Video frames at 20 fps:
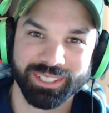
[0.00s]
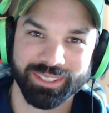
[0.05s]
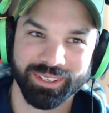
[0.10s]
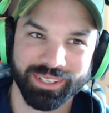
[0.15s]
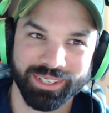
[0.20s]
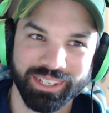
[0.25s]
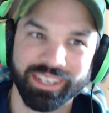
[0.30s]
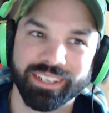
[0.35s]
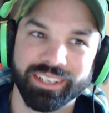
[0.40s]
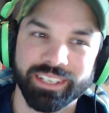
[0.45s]

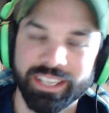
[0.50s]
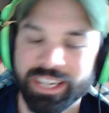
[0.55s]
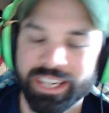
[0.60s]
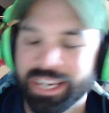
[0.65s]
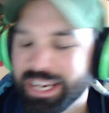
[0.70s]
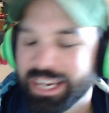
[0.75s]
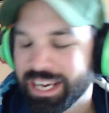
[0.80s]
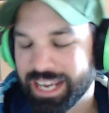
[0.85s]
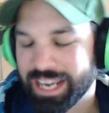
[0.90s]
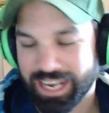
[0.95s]
I don't know
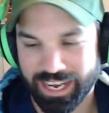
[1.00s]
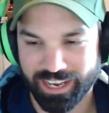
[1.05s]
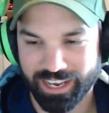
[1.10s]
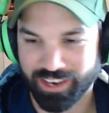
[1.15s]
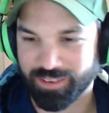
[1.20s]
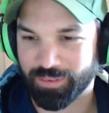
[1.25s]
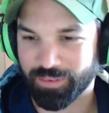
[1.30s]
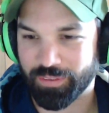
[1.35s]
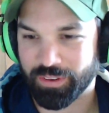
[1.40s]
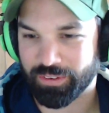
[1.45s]
what I'm
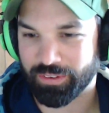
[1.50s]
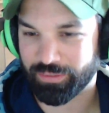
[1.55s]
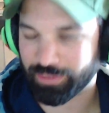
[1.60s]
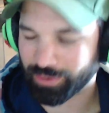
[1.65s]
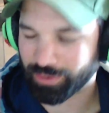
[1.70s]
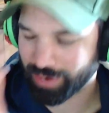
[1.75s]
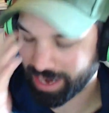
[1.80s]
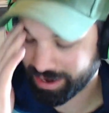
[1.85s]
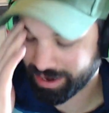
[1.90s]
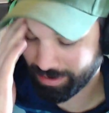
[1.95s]
not sure what
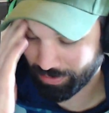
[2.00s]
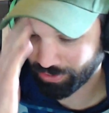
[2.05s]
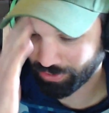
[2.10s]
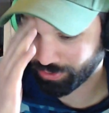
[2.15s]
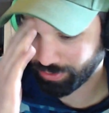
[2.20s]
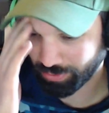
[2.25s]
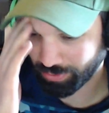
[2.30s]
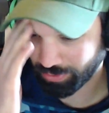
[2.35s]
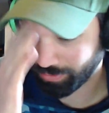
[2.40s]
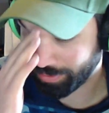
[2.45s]
the
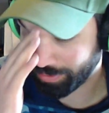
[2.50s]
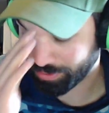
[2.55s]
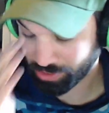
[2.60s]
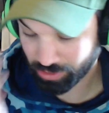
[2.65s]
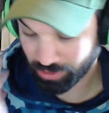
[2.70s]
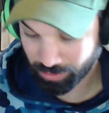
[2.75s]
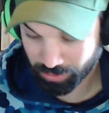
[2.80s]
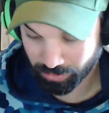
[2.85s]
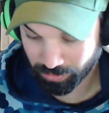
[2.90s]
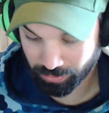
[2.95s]
rules are
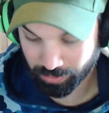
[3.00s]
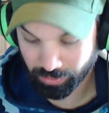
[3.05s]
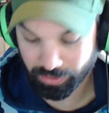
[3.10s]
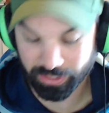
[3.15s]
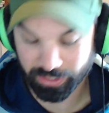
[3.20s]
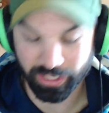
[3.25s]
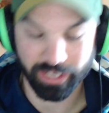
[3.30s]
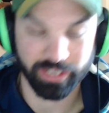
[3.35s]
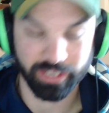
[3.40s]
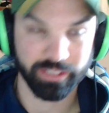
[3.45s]
in
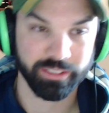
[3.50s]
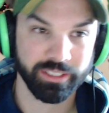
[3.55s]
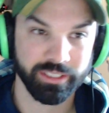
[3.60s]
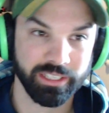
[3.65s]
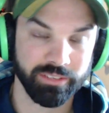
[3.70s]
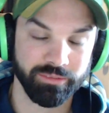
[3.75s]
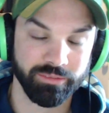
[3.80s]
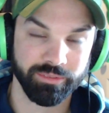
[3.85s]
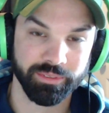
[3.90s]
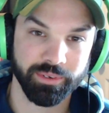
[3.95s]
Florida versus
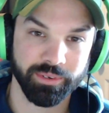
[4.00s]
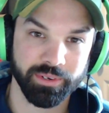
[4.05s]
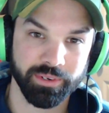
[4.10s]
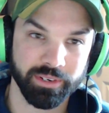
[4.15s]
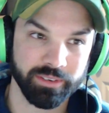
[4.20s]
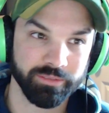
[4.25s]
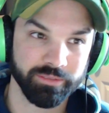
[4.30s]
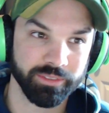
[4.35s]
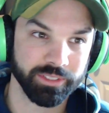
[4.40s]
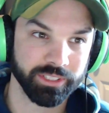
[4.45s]
Canada,
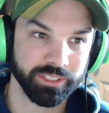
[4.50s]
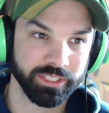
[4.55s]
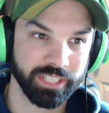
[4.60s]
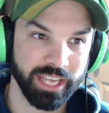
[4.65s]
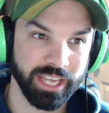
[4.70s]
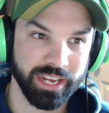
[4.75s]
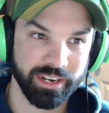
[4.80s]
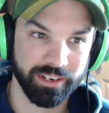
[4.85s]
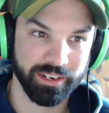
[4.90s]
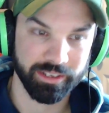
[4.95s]
but I'm
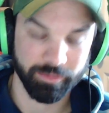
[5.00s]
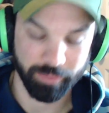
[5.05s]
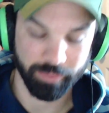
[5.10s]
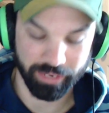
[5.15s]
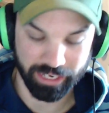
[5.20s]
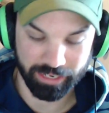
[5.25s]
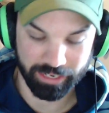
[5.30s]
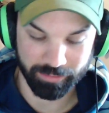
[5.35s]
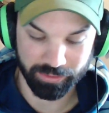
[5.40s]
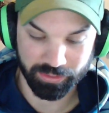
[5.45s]
assuming it
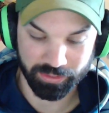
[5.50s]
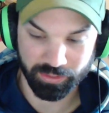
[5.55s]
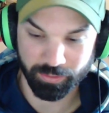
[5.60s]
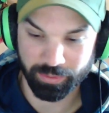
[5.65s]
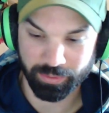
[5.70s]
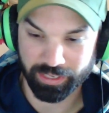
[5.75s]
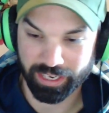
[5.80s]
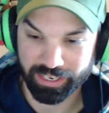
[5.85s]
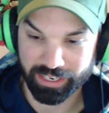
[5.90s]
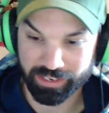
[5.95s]
would be
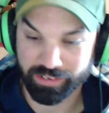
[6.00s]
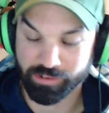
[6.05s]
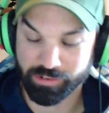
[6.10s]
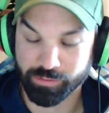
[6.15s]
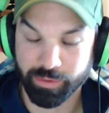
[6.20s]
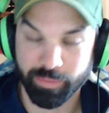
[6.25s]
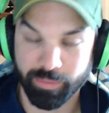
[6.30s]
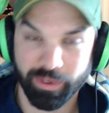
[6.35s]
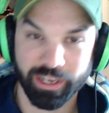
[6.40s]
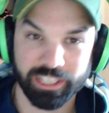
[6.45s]
possible for
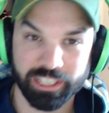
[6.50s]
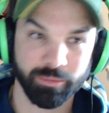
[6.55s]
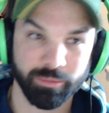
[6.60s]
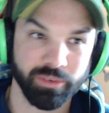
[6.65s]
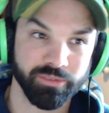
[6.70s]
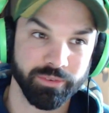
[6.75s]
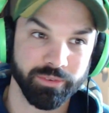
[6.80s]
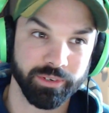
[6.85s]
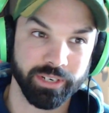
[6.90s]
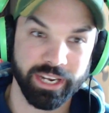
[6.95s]
a
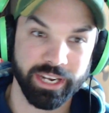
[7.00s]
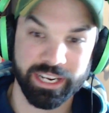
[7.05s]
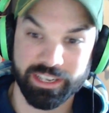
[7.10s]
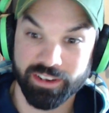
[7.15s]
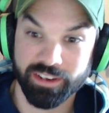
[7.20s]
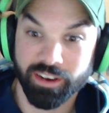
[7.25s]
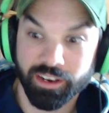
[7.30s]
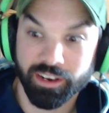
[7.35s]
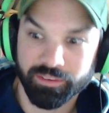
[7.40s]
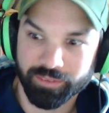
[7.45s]
non-resident to
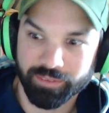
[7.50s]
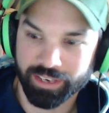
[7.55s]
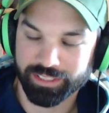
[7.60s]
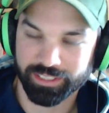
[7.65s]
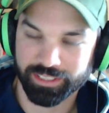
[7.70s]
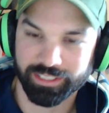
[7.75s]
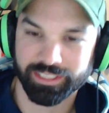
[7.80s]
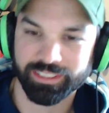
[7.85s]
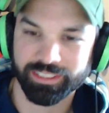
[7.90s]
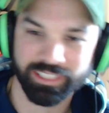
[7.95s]
get a
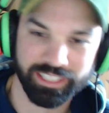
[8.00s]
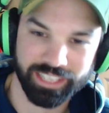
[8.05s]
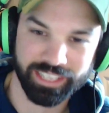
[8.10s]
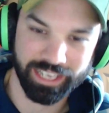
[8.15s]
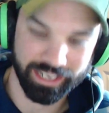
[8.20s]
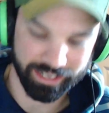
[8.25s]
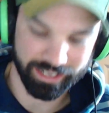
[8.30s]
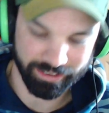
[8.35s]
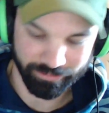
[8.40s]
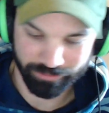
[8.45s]
fishing license
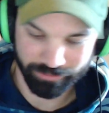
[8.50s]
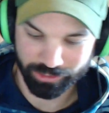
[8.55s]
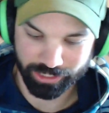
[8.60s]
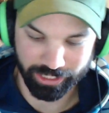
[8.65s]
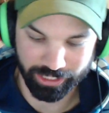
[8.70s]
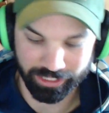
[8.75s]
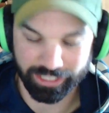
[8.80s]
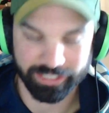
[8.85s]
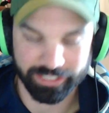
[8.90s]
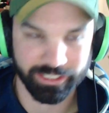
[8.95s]
for a couple
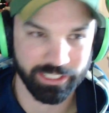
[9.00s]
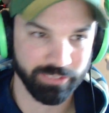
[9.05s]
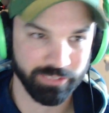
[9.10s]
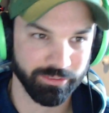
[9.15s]
days